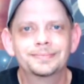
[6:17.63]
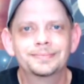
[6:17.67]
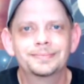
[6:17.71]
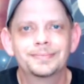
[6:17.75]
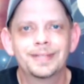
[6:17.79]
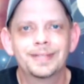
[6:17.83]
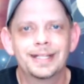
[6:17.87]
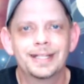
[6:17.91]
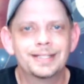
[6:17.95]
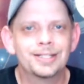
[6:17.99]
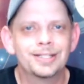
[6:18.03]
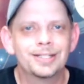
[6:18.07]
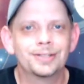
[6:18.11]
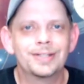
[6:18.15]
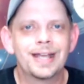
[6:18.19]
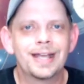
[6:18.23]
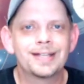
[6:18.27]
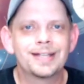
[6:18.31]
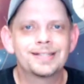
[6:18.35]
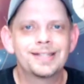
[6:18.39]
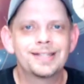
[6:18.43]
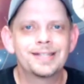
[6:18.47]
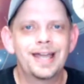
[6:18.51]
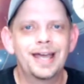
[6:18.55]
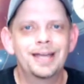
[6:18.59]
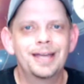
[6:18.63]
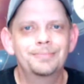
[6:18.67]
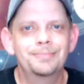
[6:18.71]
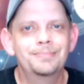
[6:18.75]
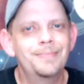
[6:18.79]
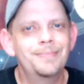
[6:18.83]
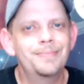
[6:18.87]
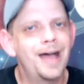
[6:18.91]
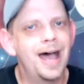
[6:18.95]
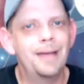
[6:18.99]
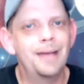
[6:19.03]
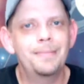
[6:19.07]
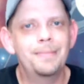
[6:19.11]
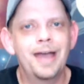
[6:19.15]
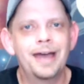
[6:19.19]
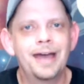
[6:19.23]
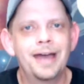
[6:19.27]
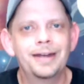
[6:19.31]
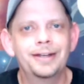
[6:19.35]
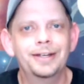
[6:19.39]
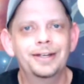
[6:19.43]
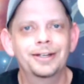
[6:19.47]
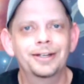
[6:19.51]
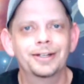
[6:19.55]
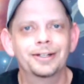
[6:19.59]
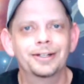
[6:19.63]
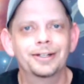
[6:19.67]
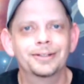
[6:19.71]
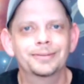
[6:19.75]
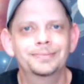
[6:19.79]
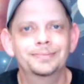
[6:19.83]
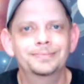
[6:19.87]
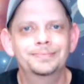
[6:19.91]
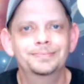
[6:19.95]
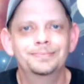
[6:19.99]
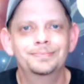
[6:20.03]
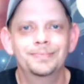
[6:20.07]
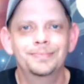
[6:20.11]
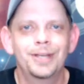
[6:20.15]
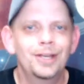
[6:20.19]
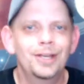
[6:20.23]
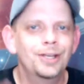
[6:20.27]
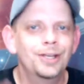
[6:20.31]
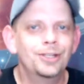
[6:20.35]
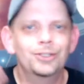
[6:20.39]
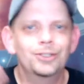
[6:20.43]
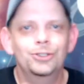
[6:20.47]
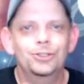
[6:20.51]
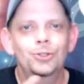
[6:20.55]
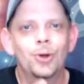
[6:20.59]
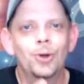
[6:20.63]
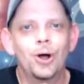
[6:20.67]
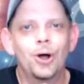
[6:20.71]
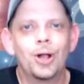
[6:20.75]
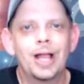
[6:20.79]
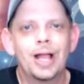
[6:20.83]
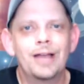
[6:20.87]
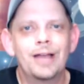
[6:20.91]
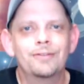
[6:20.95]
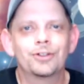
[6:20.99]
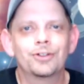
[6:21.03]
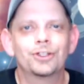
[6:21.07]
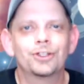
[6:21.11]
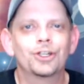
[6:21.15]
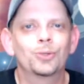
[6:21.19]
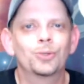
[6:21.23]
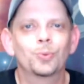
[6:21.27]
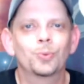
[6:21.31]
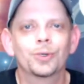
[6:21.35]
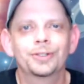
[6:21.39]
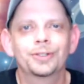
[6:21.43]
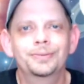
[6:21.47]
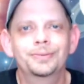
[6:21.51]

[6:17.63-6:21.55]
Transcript: Until next time, I'm out of here. You all have a good one.